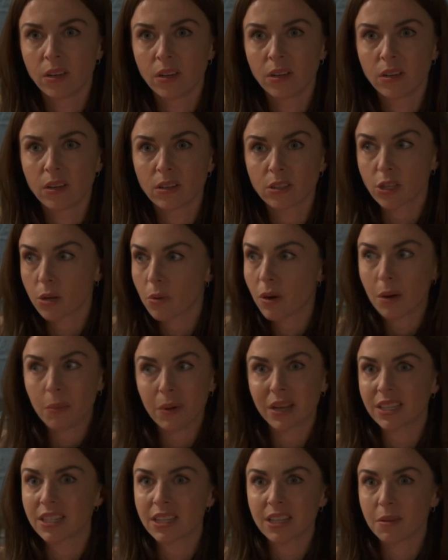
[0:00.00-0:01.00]
So I
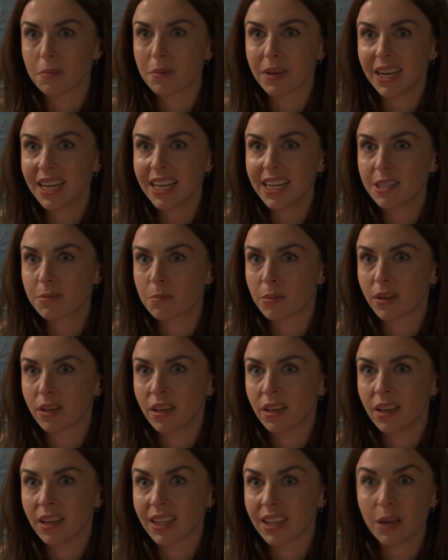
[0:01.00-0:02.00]
went to the police, but
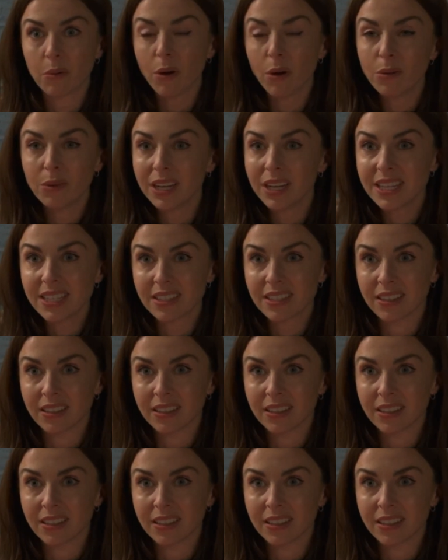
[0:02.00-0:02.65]
they won't listen.